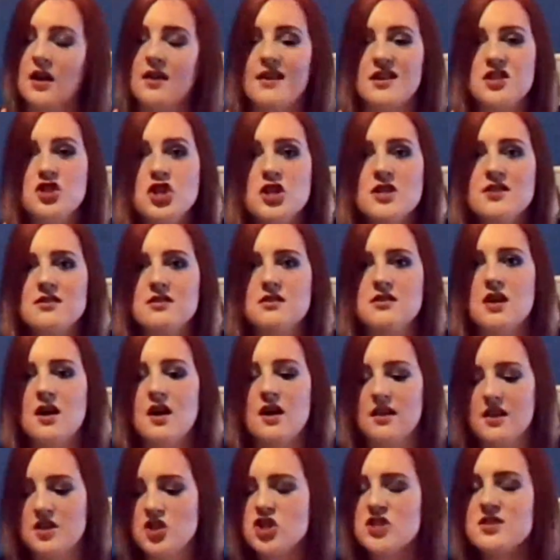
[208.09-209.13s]
Let's
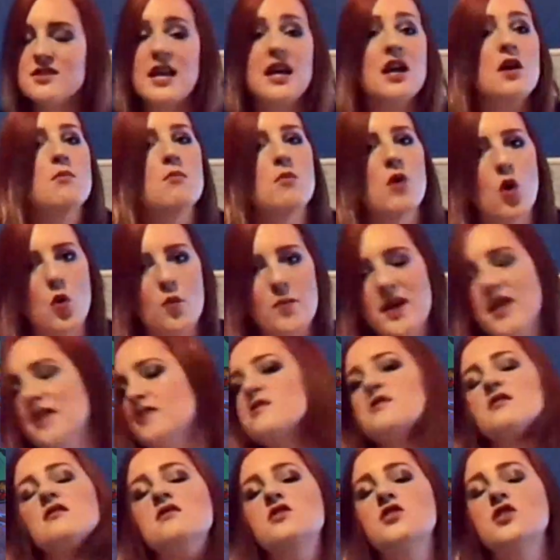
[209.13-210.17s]
just take a
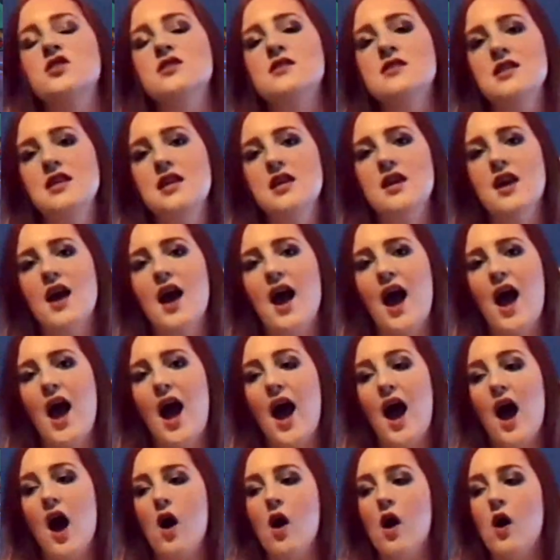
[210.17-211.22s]
moment to see
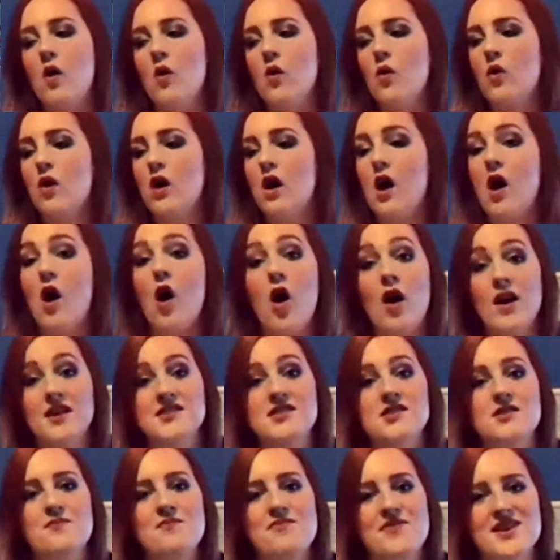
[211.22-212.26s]
how
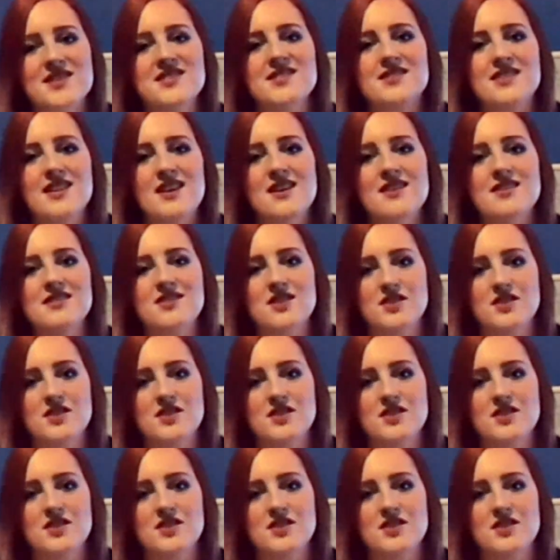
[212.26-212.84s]
awesome this is.